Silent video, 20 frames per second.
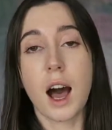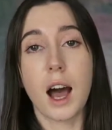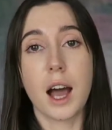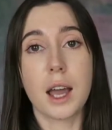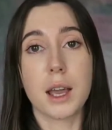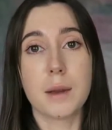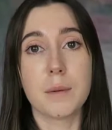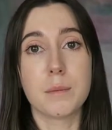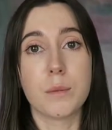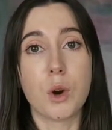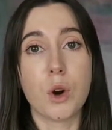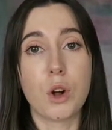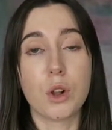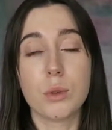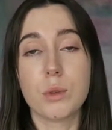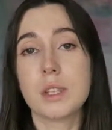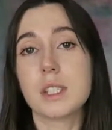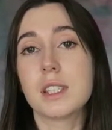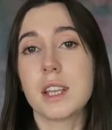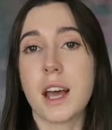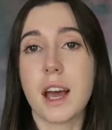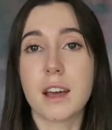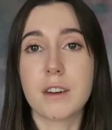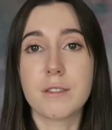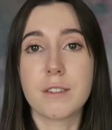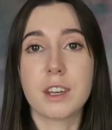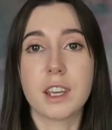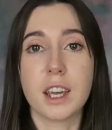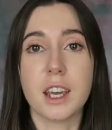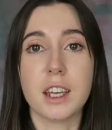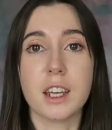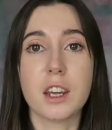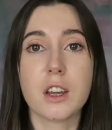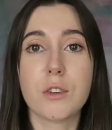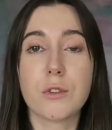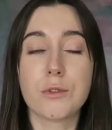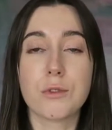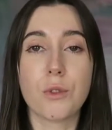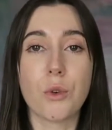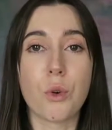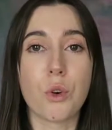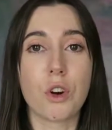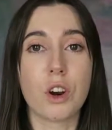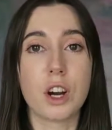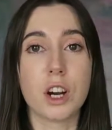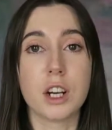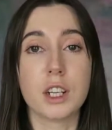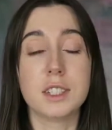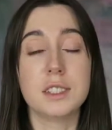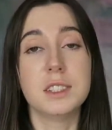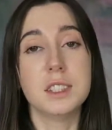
I am always advocating for